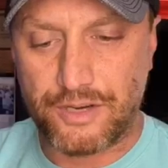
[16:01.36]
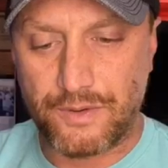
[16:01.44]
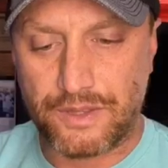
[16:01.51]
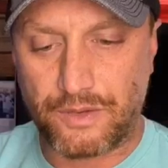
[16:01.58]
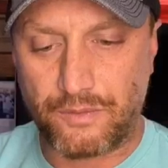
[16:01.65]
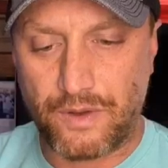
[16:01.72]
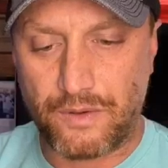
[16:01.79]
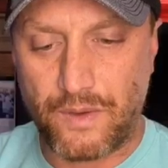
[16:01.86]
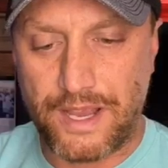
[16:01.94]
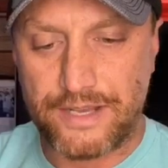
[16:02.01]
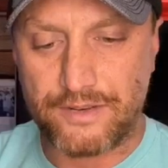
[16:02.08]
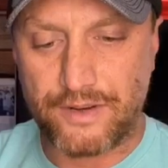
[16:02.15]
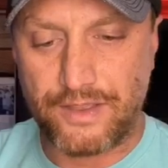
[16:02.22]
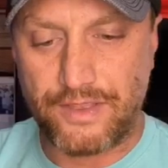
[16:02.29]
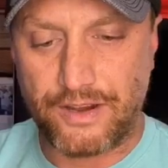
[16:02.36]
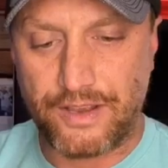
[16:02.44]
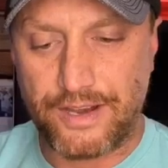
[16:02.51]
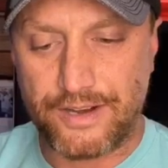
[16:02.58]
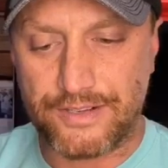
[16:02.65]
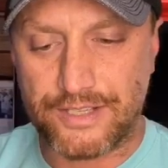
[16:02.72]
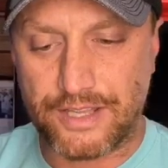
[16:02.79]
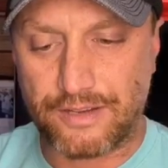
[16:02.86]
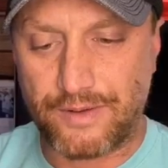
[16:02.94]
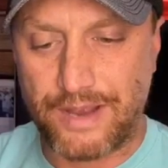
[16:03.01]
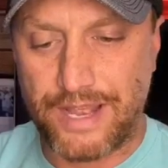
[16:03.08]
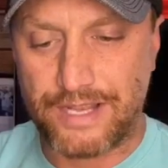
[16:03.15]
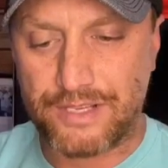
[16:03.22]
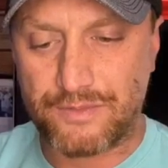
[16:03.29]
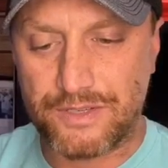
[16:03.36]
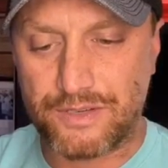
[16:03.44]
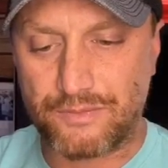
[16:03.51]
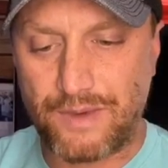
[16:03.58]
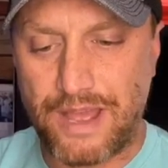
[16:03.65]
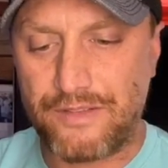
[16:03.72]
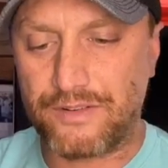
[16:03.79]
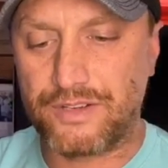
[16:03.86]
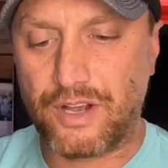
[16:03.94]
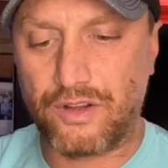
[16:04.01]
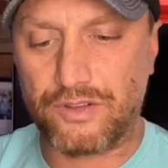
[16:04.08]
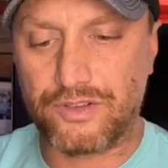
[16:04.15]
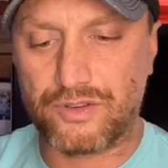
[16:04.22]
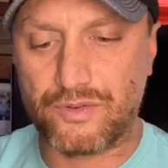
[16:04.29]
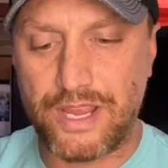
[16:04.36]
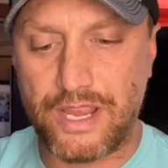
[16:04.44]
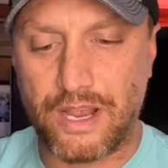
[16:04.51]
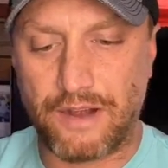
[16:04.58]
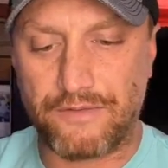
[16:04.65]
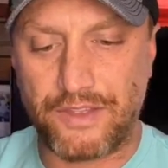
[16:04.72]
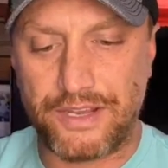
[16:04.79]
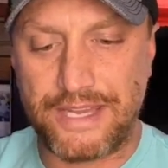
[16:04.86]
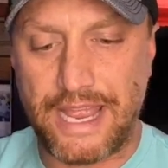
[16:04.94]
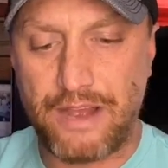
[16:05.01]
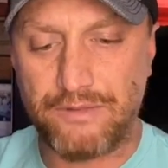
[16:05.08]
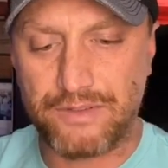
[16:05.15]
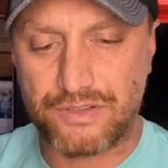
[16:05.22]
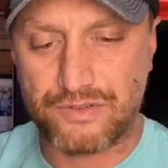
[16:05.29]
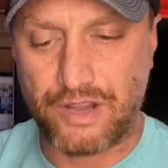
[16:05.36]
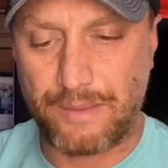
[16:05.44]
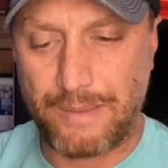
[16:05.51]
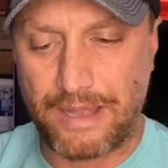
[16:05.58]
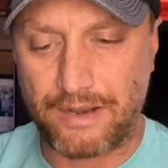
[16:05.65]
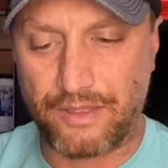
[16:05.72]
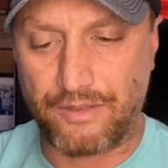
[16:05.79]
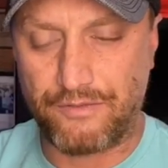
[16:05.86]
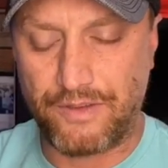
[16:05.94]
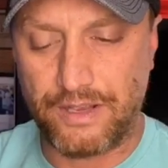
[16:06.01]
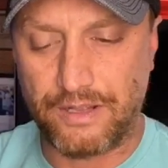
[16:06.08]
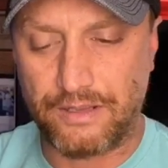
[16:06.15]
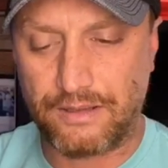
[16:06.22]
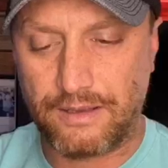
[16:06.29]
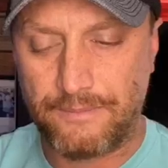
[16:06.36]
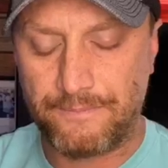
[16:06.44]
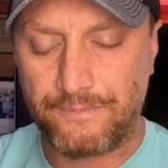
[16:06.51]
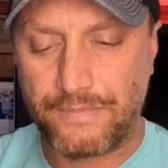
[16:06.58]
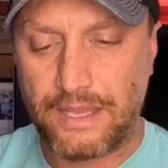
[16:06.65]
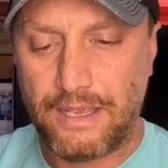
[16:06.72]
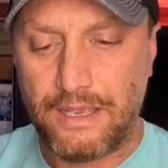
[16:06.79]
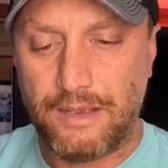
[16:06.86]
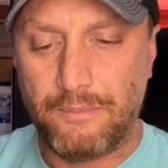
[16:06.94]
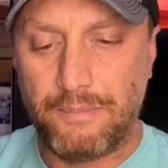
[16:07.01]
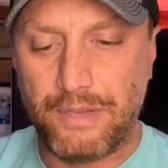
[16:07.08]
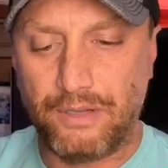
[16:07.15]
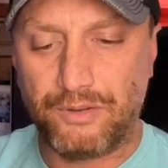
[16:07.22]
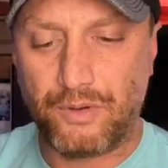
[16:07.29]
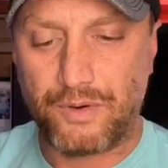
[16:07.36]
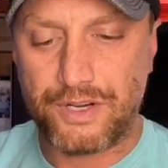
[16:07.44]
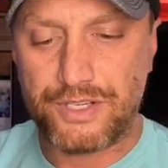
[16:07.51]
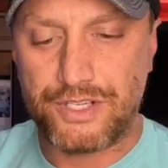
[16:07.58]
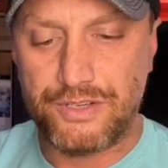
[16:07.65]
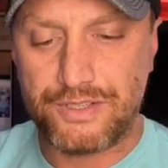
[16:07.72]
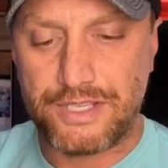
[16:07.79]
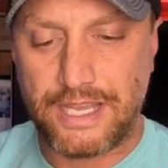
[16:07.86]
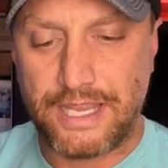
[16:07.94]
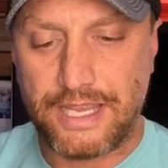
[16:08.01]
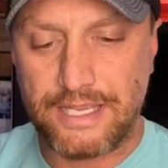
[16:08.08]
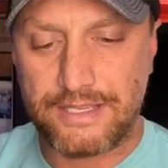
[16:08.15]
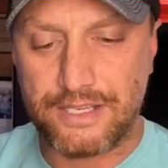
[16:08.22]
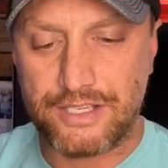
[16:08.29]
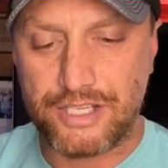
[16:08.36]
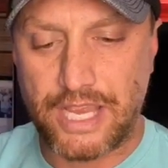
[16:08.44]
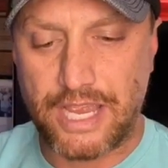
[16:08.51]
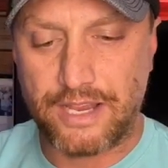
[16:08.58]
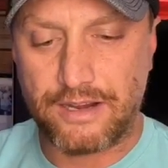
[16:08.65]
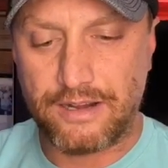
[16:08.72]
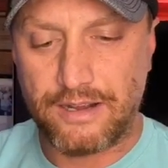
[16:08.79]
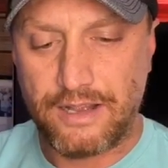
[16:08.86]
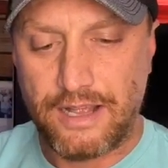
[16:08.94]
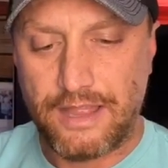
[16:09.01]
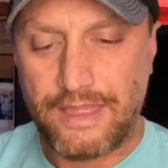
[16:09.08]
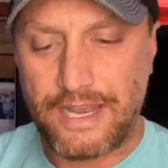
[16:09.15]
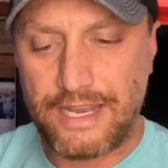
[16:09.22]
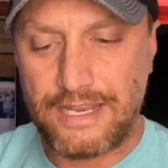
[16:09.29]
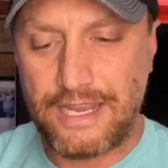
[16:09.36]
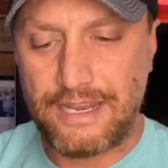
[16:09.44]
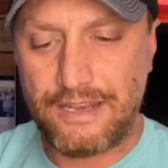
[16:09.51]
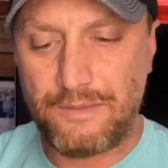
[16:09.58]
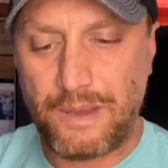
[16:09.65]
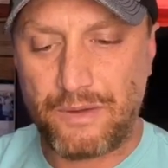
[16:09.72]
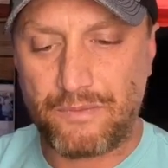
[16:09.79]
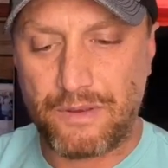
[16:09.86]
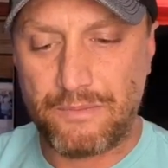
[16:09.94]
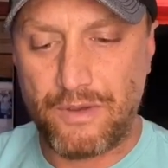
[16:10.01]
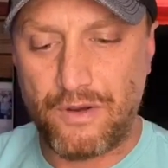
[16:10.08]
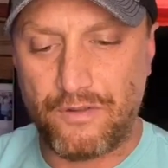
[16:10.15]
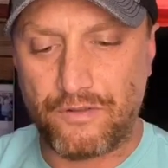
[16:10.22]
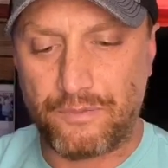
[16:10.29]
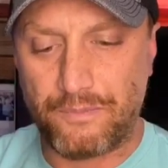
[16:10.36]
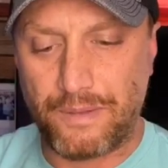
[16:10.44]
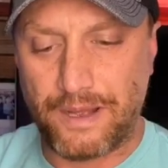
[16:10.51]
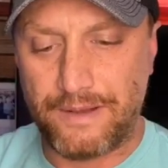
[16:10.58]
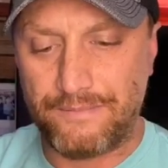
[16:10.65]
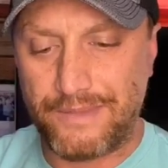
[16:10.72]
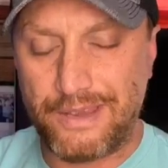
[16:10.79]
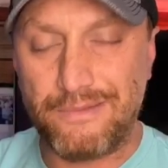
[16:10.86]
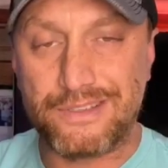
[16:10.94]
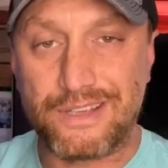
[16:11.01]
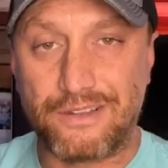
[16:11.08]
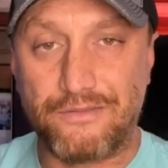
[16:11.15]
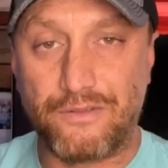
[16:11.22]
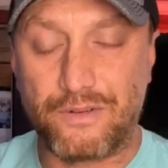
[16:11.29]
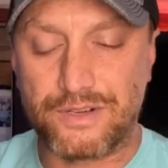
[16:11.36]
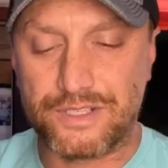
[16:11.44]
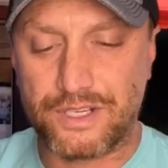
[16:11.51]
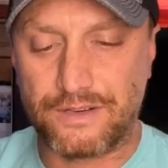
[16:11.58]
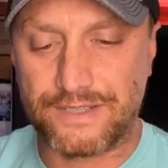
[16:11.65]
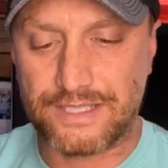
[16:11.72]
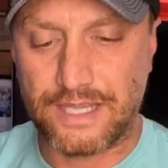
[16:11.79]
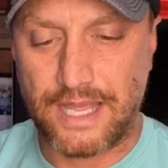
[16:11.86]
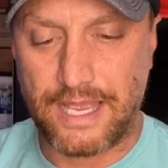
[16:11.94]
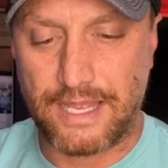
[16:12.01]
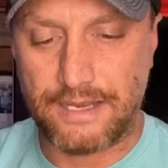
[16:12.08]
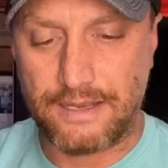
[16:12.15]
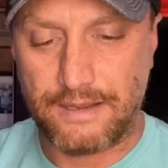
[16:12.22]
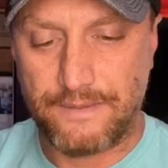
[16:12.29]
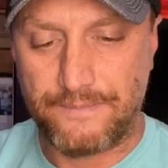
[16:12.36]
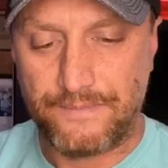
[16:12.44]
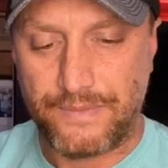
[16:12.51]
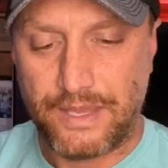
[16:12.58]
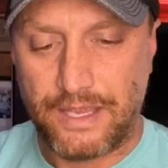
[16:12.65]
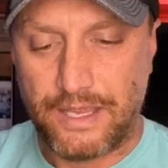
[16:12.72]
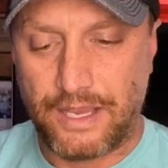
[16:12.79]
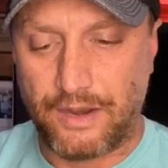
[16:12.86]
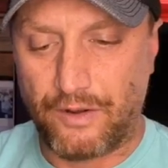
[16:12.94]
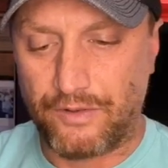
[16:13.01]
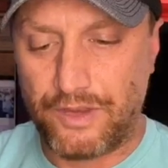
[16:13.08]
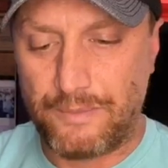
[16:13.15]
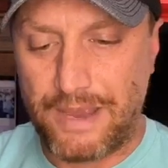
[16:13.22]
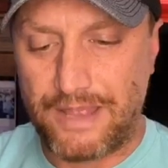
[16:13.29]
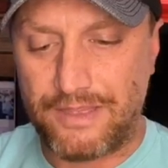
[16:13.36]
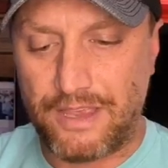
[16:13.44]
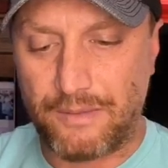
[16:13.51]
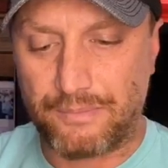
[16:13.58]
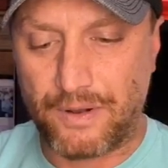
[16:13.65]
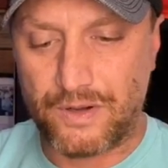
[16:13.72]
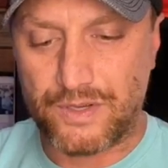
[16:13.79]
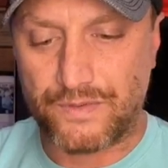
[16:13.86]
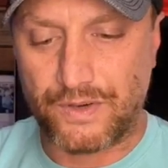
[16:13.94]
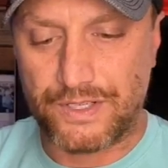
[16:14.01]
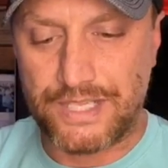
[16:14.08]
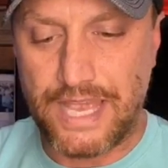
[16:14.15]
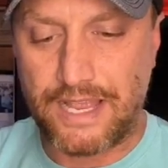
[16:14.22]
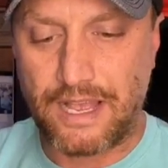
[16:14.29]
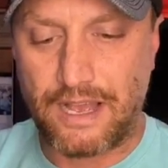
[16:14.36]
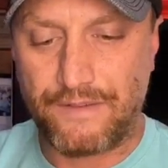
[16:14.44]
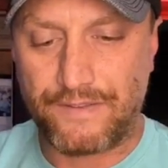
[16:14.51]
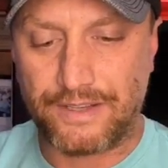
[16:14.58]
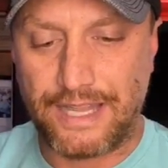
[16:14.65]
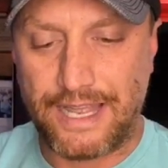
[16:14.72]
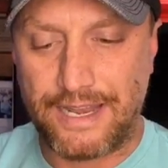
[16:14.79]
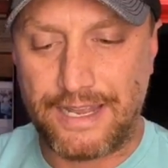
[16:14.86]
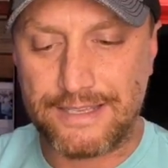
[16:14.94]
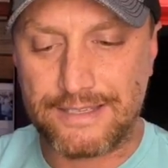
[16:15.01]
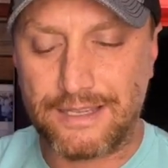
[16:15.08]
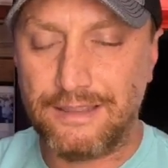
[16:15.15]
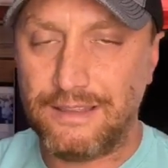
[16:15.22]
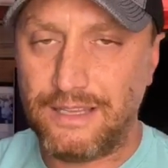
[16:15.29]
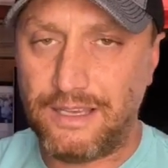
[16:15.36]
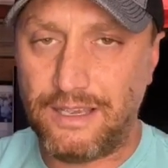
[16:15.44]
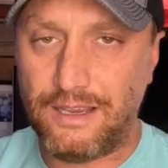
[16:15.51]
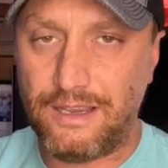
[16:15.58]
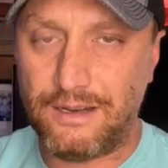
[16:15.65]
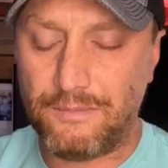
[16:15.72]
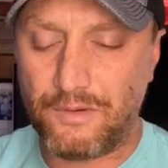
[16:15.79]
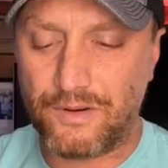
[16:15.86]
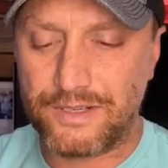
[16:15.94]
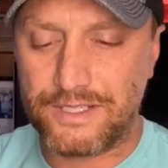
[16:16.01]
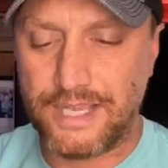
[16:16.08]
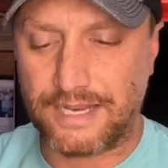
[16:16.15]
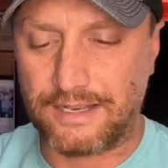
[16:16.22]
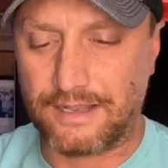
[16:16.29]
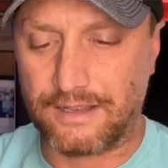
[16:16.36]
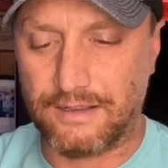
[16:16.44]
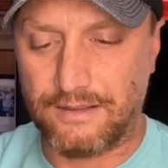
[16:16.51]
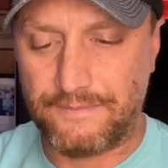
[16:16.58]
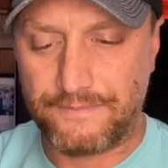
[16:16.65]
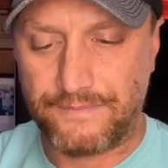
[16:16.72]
with the runway during their years at the ranch was a rather tall tree off the downstream end of the field. Bill Doris used to hint to Jaeger that it needed to be removed, but it was on Forest Service land. It only made the approach for takeoff and landings a little more technical.